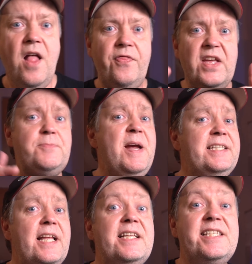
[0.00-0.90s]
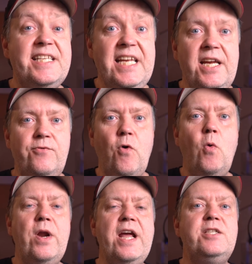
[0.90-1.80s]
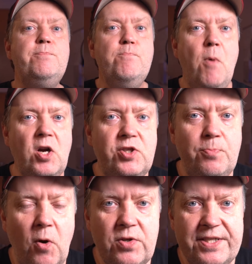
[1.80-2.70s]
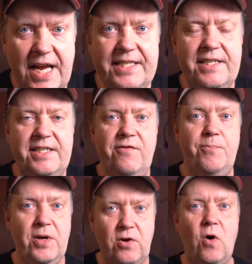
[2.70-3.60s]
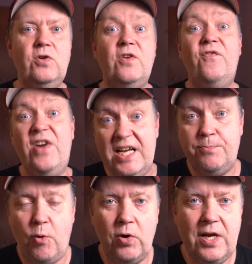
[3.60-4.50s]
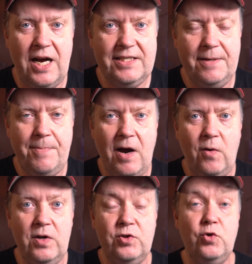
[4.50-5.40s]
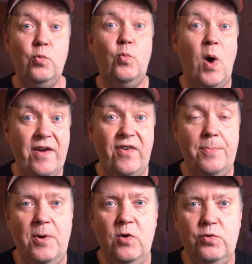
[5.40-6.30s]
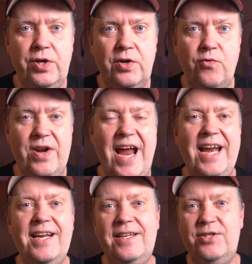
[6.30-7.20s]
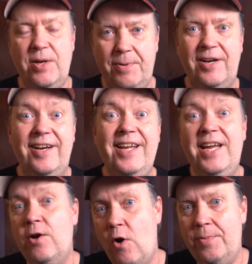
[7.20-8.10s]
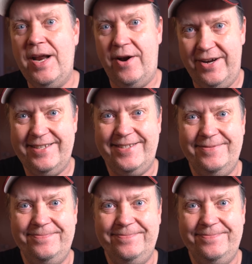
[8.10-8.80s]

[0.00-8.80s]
This means that the CE drone is much more sensitive because of less broadcasting power to Wi-Fi pollution created typically in urban areas.